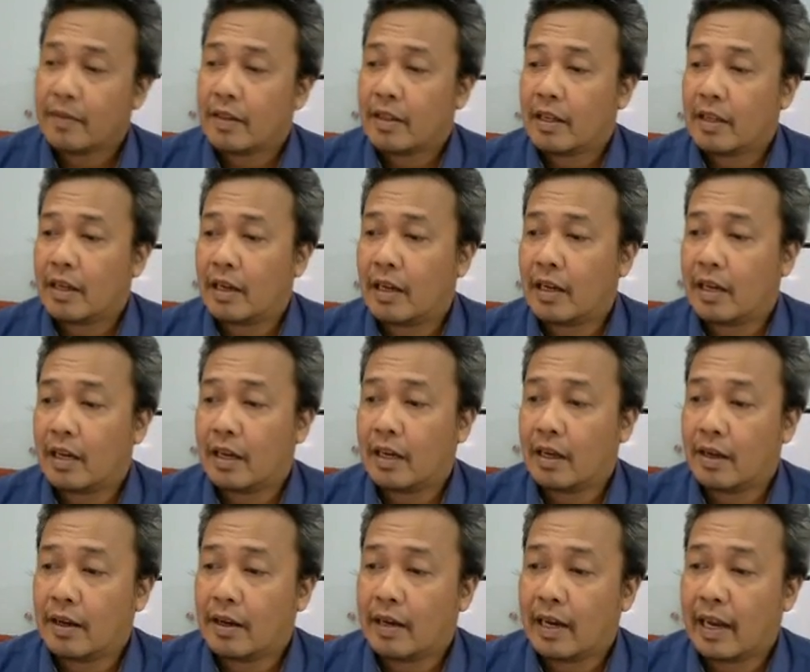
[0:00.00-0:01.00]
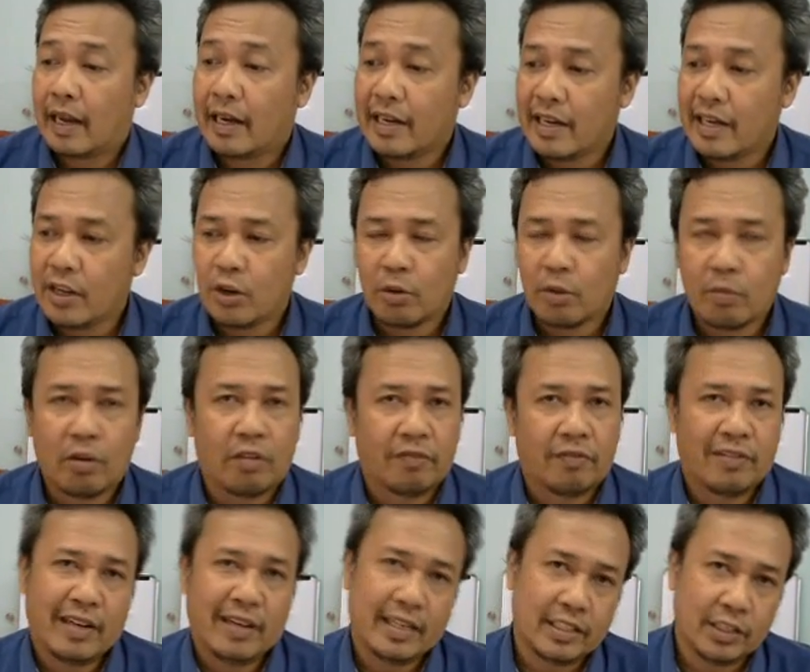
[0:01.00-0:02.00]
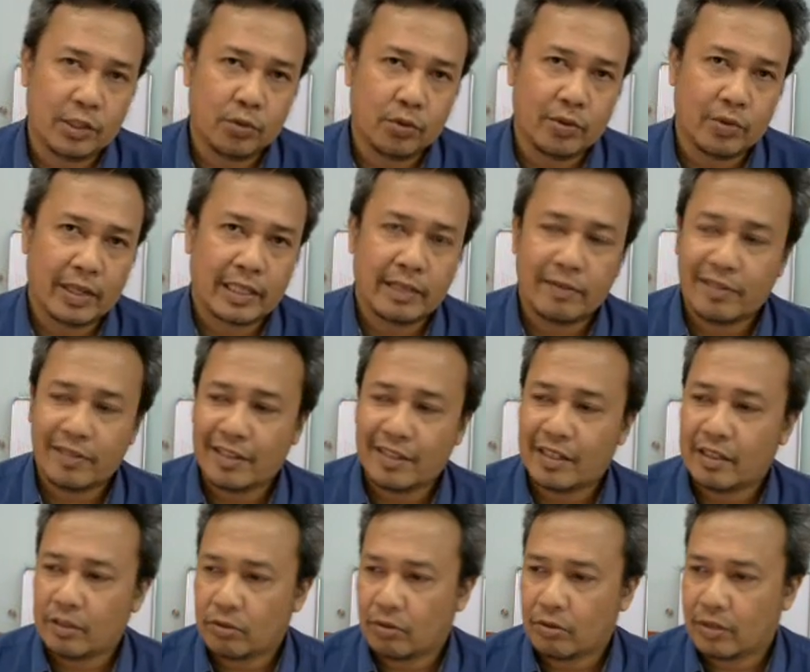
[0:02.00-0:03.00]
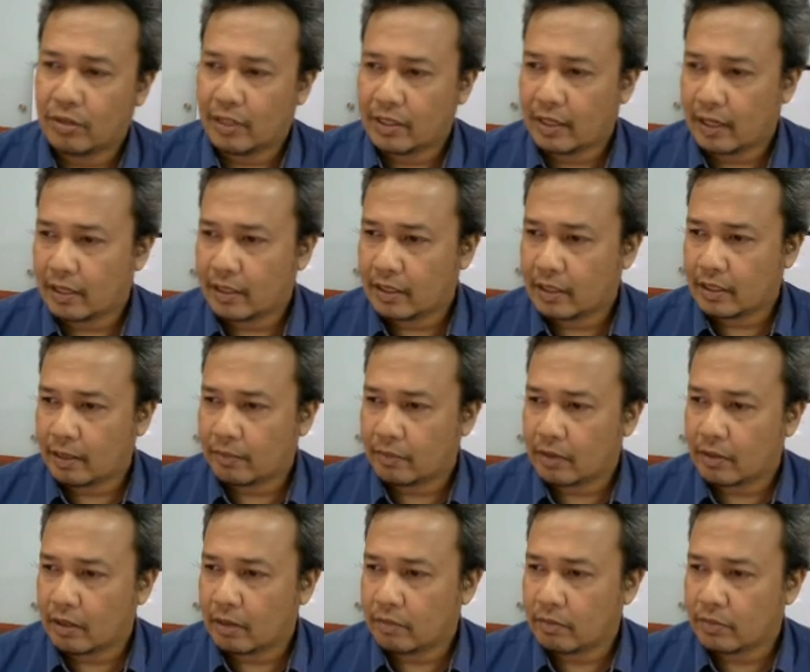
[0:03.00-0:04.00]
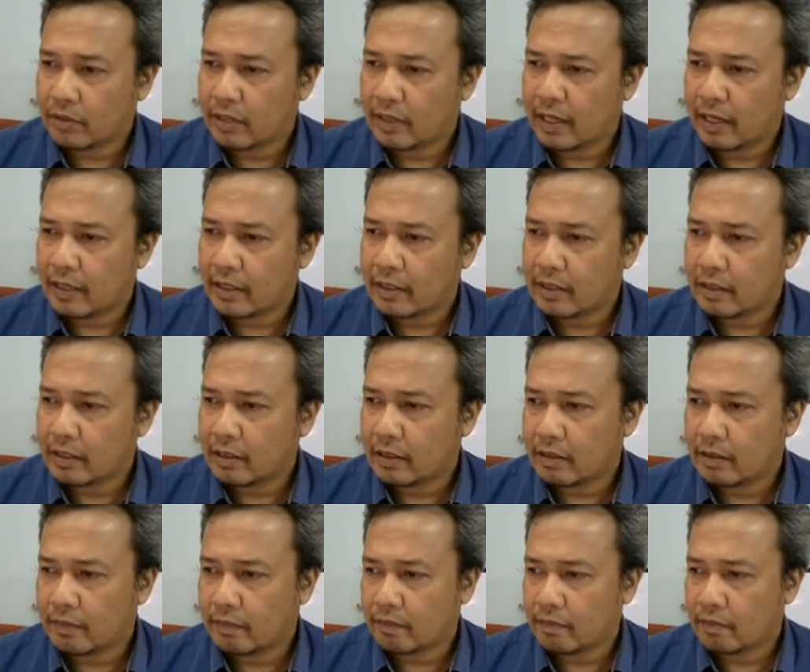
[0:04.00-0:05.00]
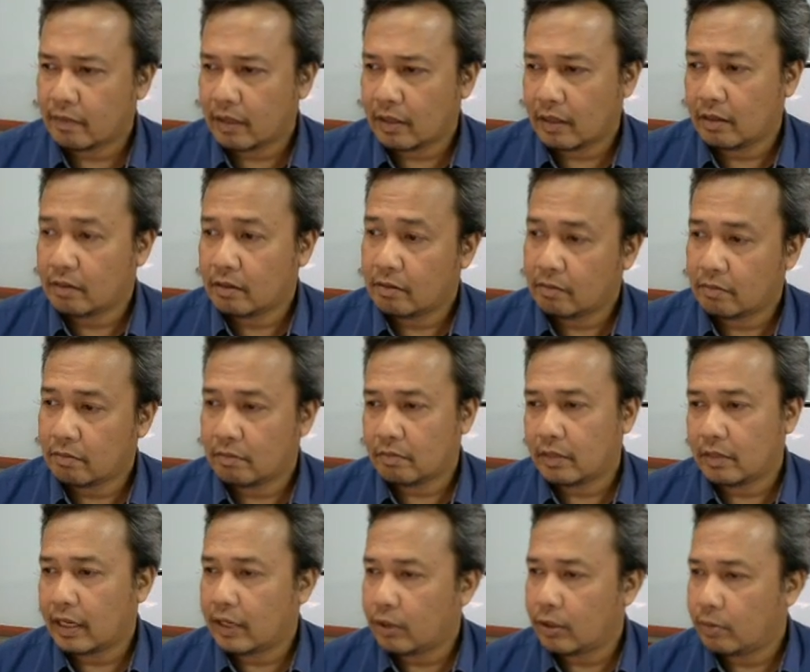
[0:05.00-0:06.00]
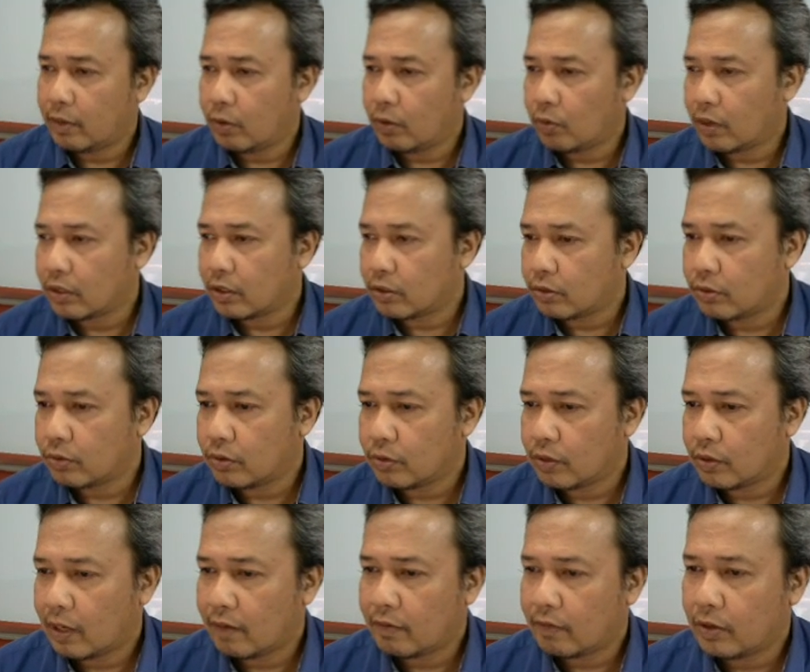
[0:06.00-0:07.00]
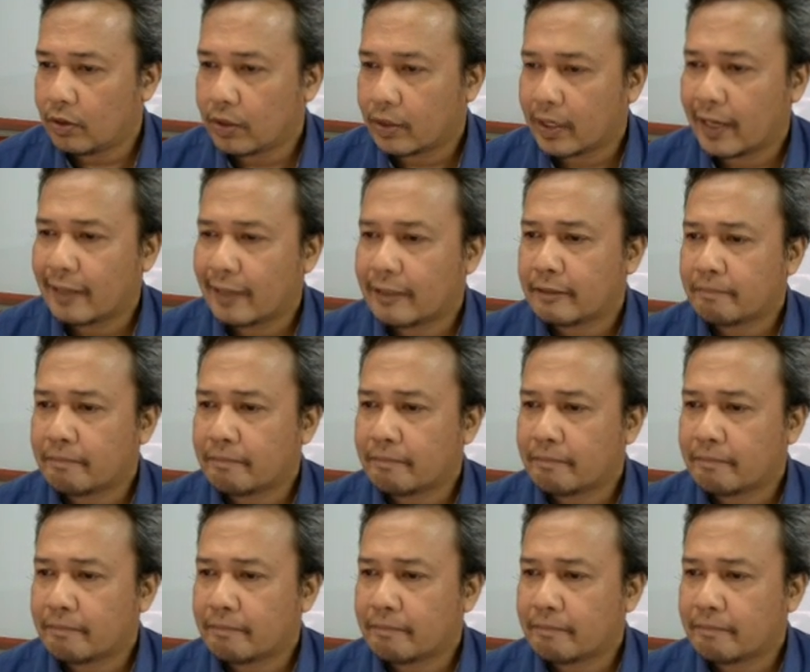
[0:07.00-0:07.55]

And neomorph, it has a new activity. So these are some terms that that you may want to have a look at.